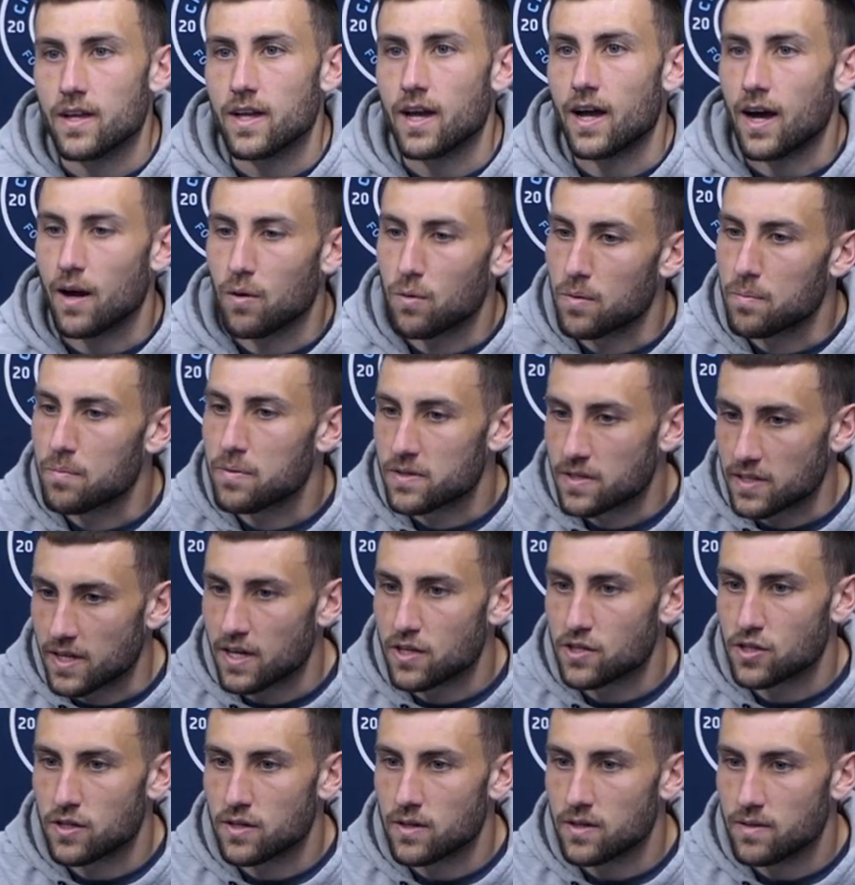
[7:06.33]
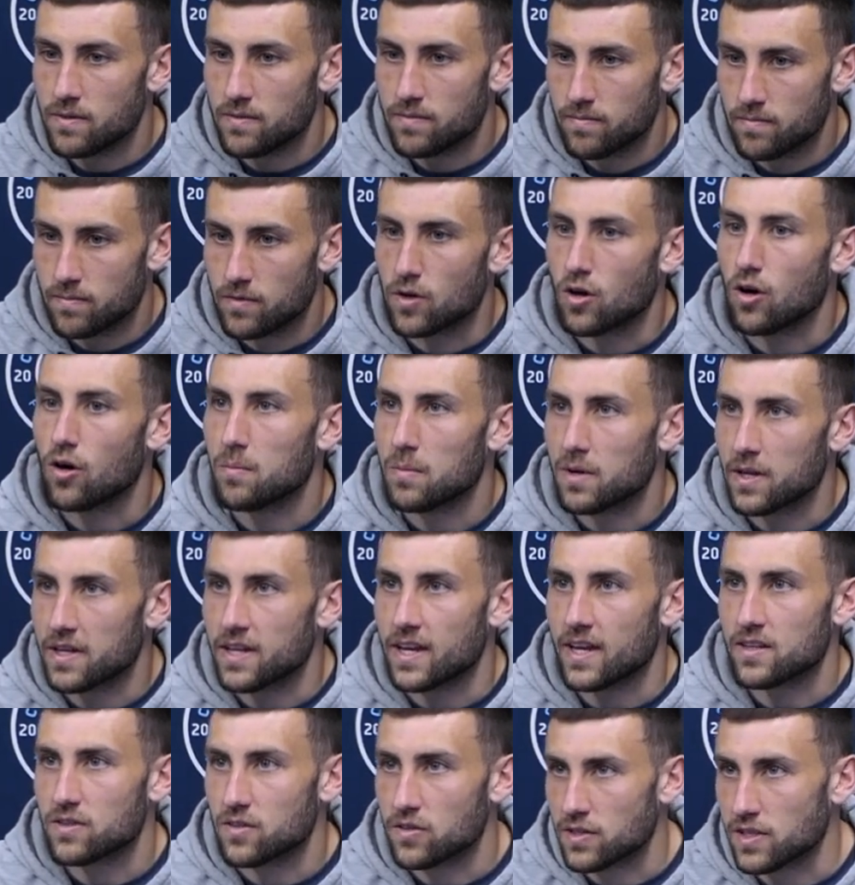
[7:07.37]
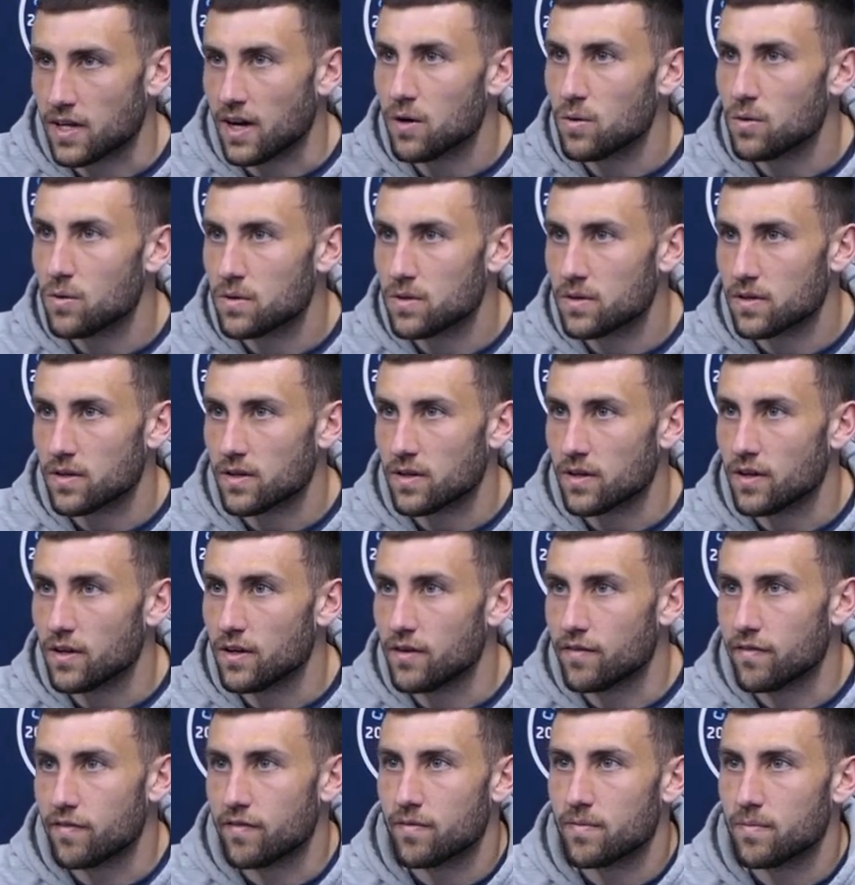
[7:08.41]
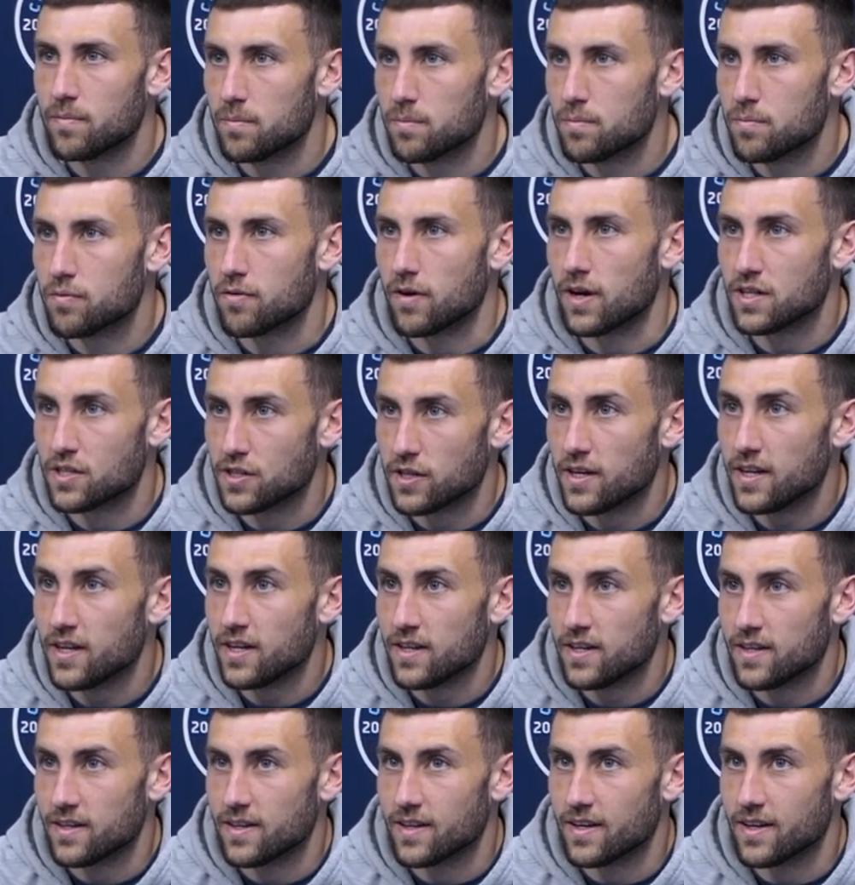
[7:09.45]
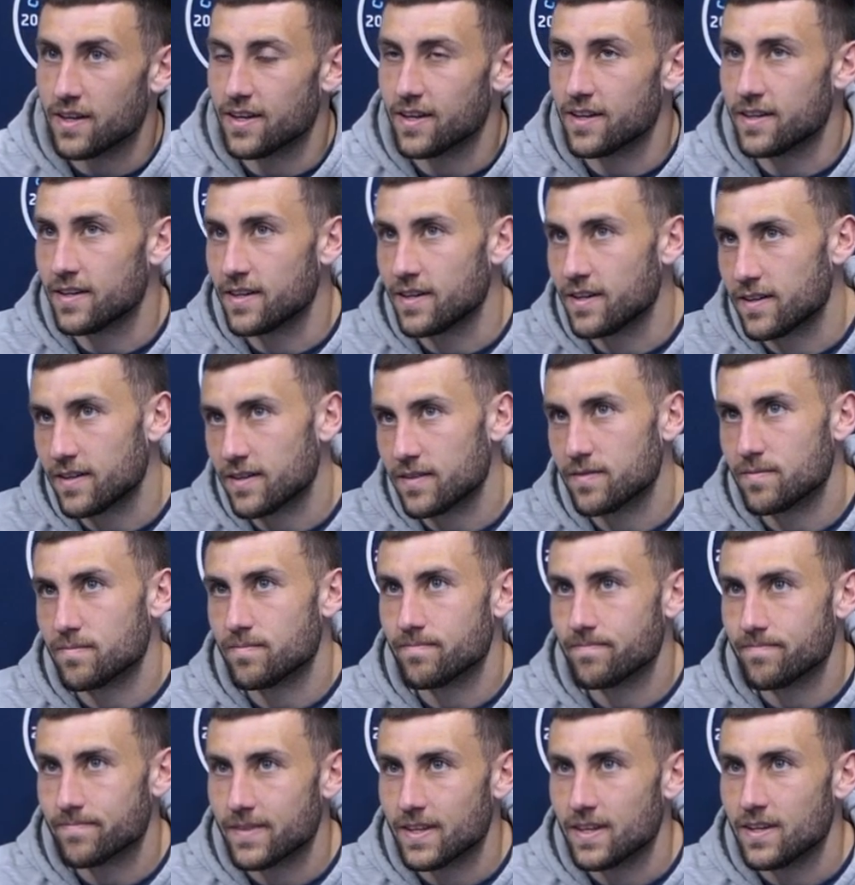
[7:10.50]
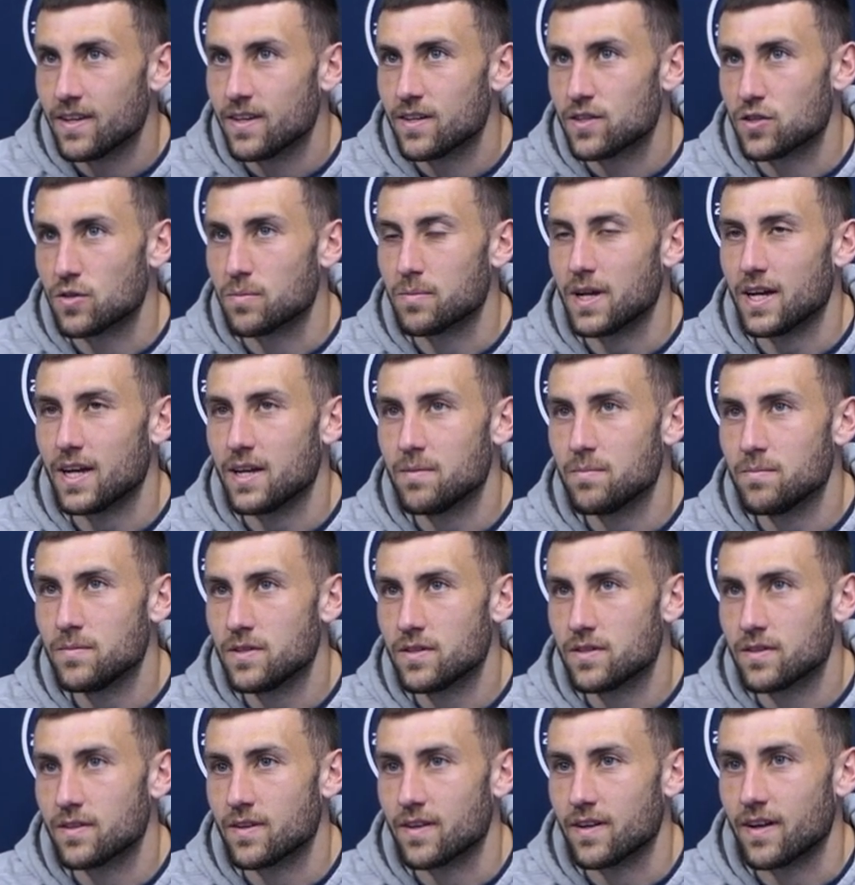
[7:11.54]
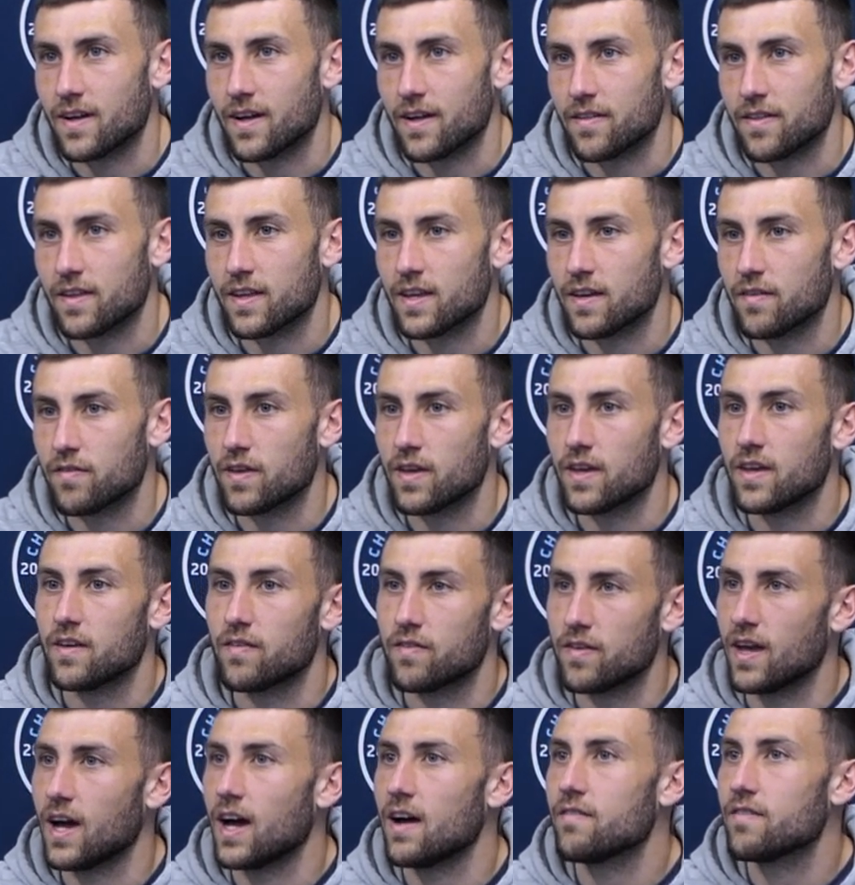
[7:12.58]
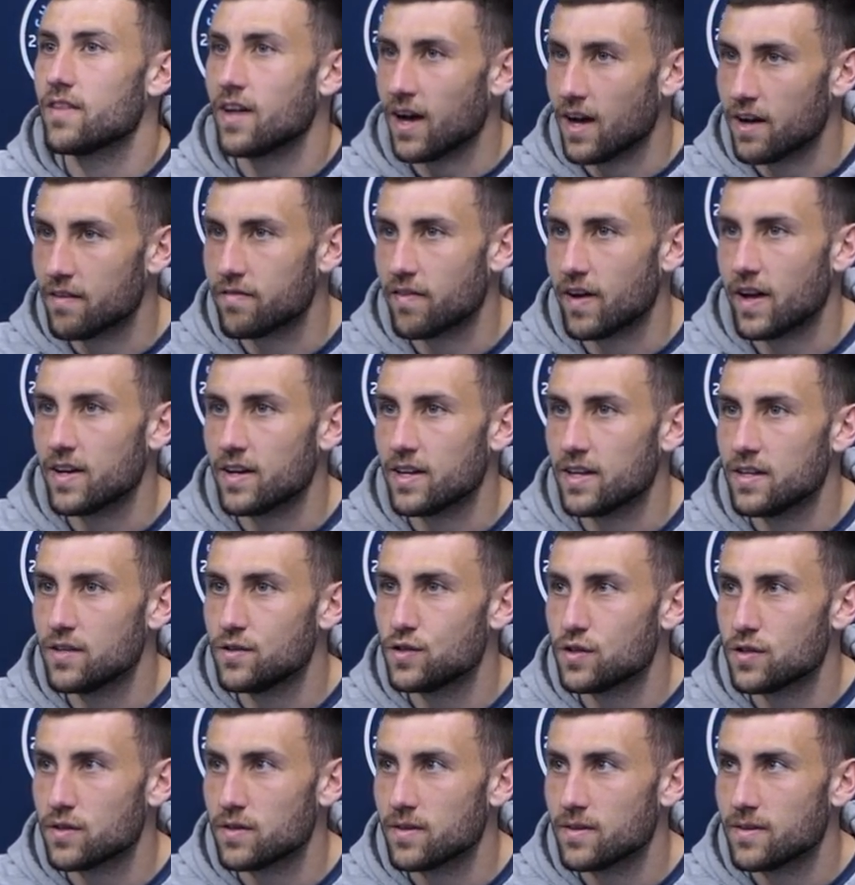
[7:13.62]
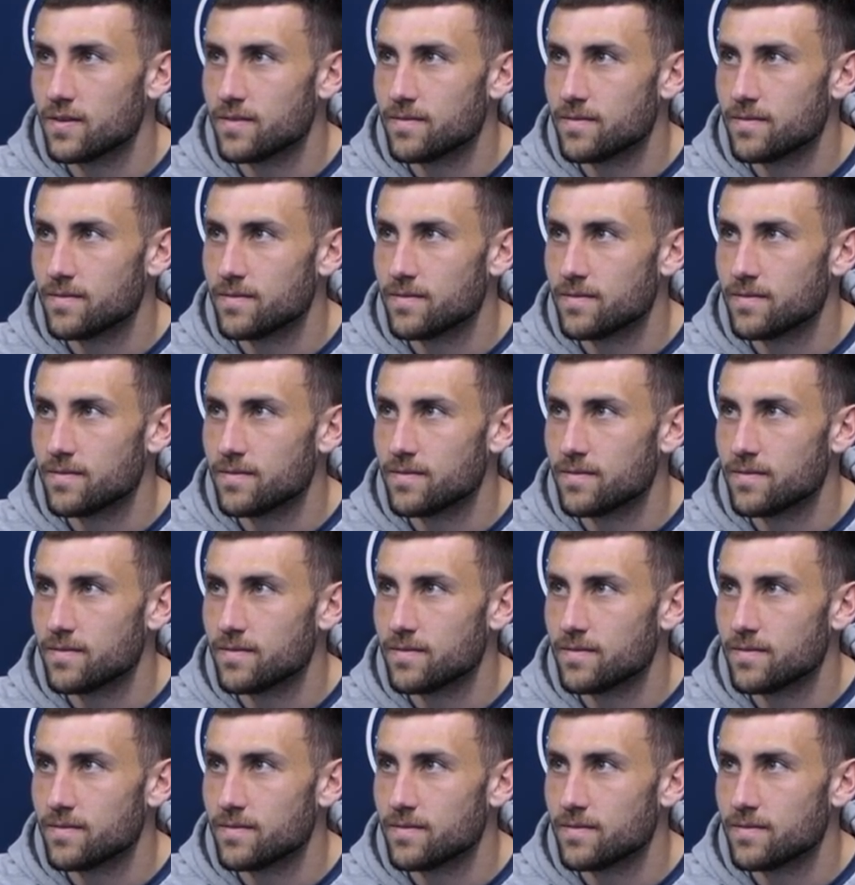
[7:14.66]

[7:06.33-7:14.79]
our possession normally gets us out of pressure, and sometimes I think if you have that advantage,